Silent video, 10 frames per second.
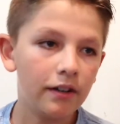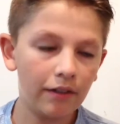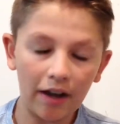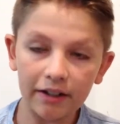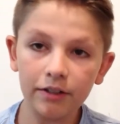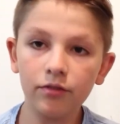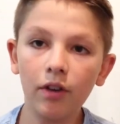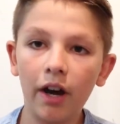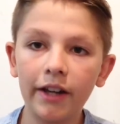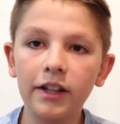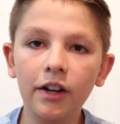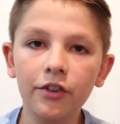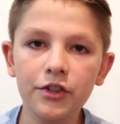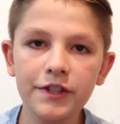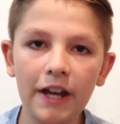I can
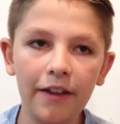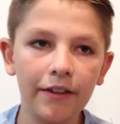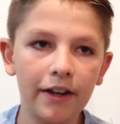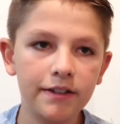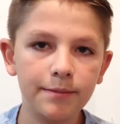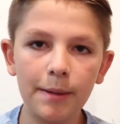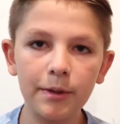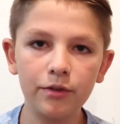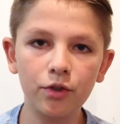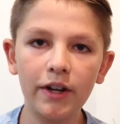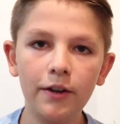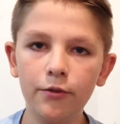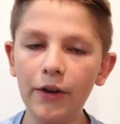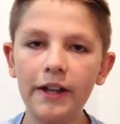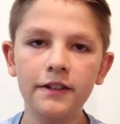understand that. Maybe during
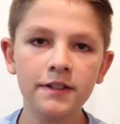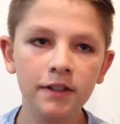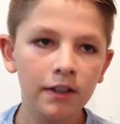events,